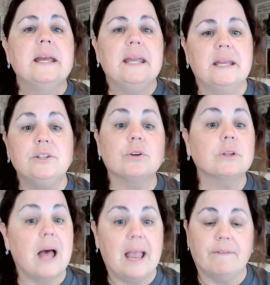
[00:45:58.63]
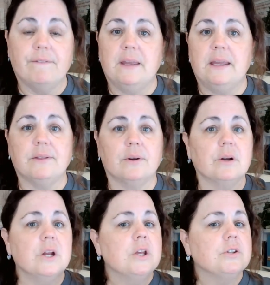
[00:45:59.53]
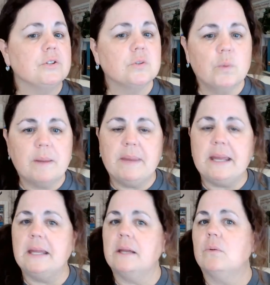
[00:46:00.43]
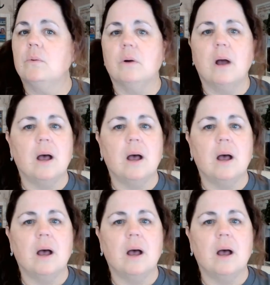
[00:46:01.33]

in your life, either swimming,